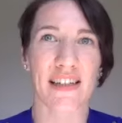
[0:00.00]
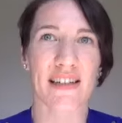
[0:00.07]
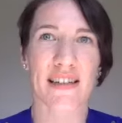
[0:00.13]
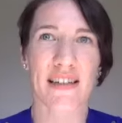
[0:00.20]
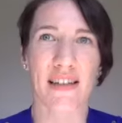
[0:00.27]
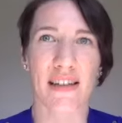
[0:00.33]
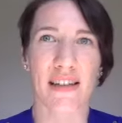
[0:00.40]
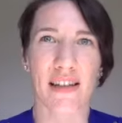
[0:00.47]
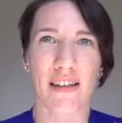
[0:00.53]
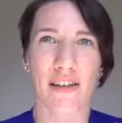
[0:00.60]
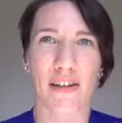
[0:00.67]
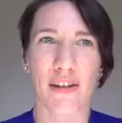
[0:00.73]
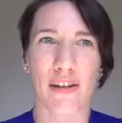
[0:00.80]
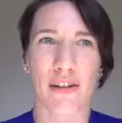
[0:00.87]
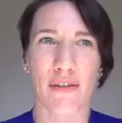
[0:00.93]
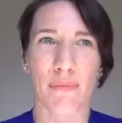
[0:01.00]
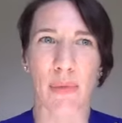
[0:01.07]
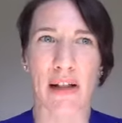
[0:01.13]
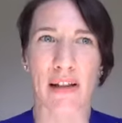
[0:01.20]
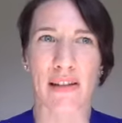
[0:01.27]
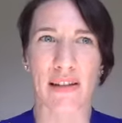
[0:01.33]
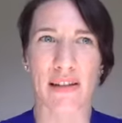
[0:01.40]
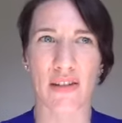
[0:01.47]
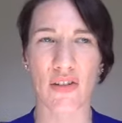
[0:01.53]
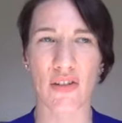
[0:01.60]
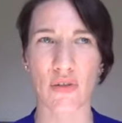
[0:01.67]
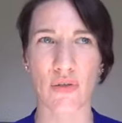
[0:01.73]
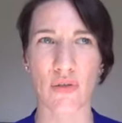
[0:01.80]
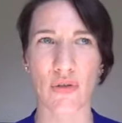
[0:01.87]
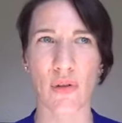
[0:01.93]
is a balance
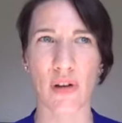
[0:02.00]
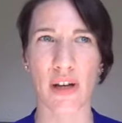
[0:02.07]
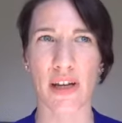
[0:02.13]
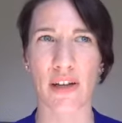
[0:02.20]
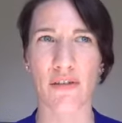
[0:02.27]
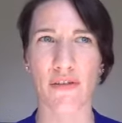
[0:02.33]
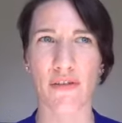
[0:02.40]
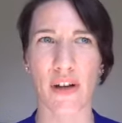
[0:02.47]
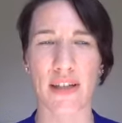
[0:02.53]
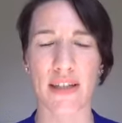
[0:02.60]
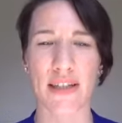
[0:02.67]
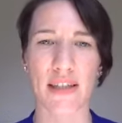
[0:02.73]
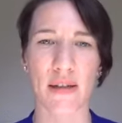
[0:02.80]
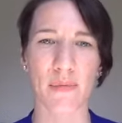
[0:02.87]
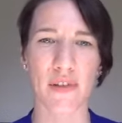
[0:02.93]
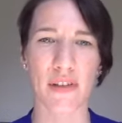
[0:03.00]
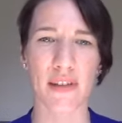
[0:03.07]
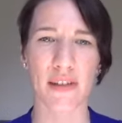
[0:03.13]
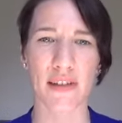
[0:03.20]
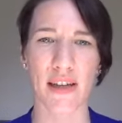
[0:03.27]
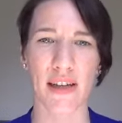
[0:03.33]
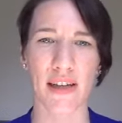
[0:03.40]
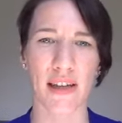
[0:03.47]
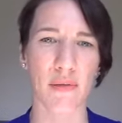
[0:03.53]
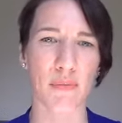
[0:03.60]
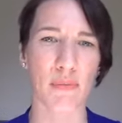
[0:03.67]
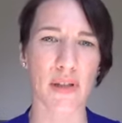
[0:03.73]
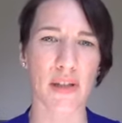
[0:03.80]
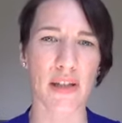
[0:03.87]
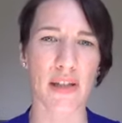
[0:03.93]
to try and find something that can
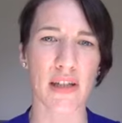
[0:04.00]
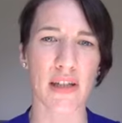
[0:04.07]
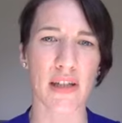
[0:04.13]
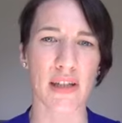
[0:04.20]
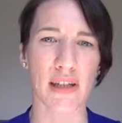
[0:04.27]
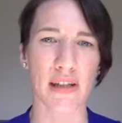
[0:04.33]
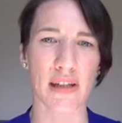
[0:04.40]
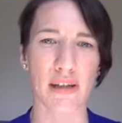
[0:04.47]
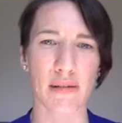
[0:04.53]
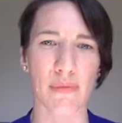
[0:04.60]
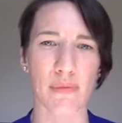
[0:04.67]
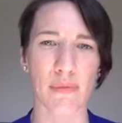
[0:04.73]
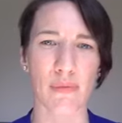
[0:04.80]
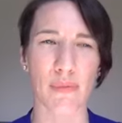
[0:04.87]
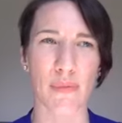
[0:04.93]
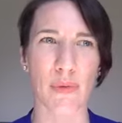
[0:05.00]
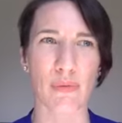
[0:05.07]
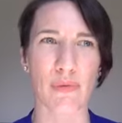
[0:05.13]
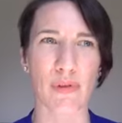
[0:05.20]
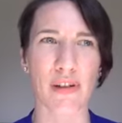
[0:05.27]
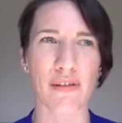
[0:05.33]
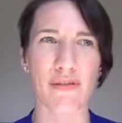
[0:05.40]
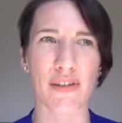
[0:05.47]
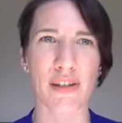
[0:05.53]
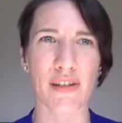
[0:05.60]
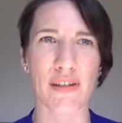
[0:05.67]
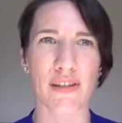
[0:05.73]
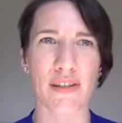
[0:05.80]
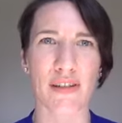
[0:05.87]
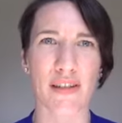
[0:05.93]
be
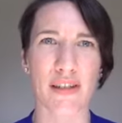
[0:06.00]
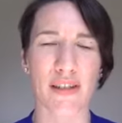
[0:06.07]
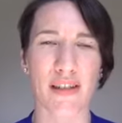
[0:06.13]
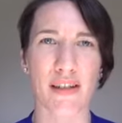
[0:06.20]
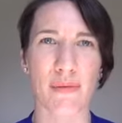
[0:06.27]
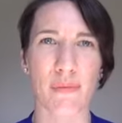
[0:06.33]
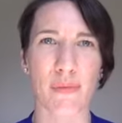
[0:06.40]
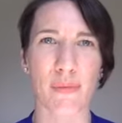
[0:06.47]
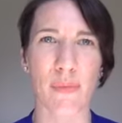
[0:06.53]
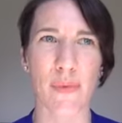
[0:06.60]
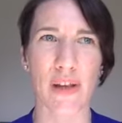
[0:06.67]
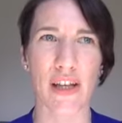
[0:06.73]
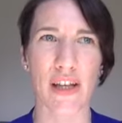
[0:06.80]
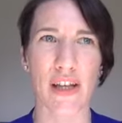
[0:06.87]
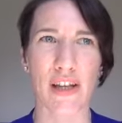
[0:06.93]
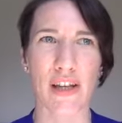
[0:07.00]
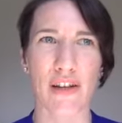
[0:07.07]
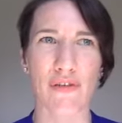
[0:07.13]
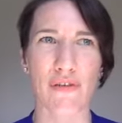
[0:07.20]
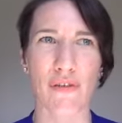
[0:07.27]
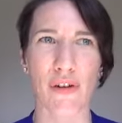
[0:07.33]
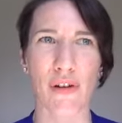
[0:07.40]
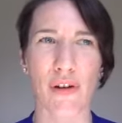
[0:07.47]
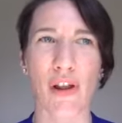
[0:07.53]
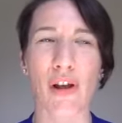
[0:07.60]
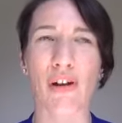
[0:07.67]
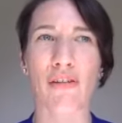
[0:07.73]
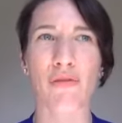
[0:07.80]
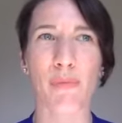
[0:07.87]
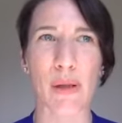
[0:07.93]
relevant for a lot
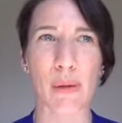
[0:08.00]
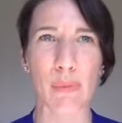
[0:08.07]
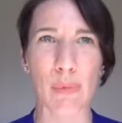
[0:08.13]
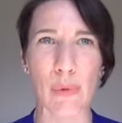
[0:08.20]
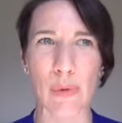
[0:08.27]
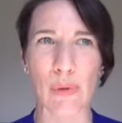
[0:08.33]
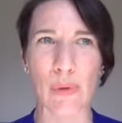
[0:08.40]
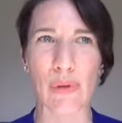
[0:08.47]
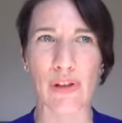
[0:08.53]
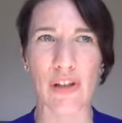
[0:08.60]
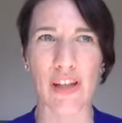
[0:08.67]
of people